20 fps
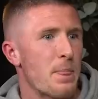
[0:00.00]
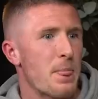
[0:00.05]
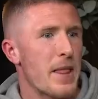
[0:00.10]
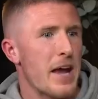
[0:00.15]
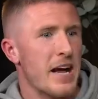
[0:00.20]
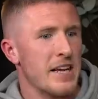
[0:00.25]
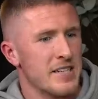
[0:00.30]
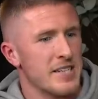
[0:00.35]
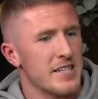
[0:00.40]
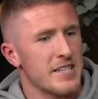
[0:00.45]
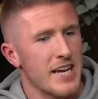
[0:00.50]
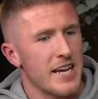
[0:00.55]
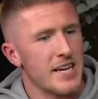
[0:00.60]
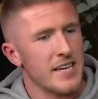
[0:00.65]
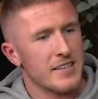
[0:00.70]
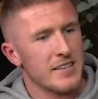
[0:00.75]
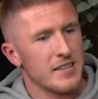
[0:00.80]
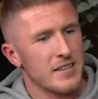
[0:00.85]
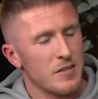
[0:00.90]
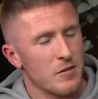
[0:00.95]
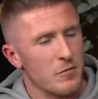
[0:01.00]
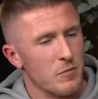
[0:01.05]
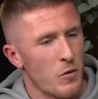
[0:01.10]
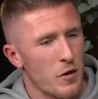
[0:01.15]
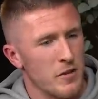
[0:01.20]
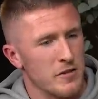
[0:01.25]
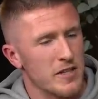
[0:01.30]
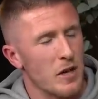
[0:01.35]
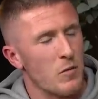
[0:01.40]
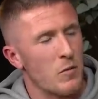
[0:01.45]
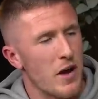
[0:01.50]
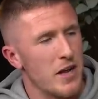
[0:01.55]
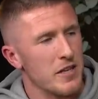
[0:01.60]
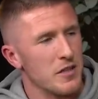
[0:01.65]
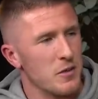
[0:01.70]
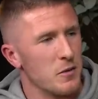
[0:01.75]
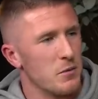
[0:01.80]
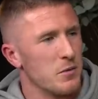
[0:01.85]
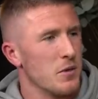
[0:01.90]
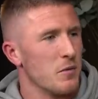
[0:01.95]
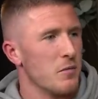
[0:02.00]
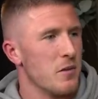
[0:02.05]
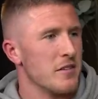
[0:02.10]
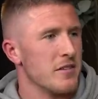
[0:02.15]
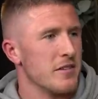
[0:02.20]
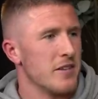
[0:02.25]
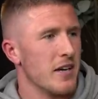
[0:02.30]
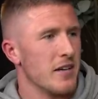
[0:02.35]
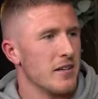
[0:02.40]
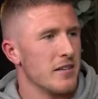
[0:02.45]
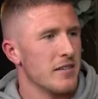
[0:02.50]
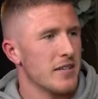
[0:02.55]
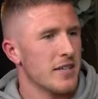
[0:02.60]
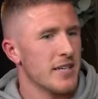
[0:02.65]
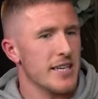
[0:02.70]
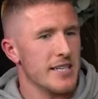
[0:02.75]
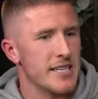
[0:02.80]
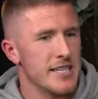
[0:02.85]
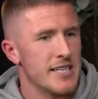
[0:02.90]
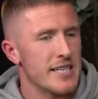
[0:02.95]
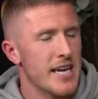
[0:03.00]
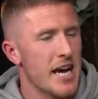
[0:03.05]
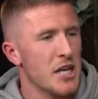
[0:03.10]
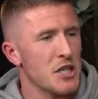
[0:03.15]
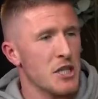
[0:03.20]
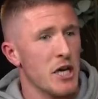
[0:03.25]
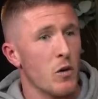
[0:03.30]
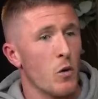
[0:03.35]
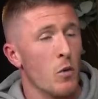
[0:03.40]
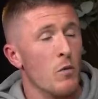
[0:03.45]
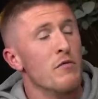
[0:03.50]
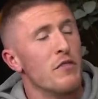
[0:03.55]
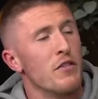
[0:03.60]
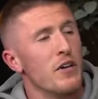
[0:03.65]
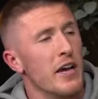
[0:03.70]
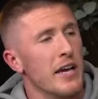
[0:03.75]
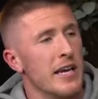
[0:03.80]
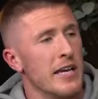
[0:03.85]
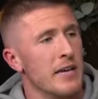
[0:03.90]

As I say, the ones that wind you up are the ones that criticise you unfairly.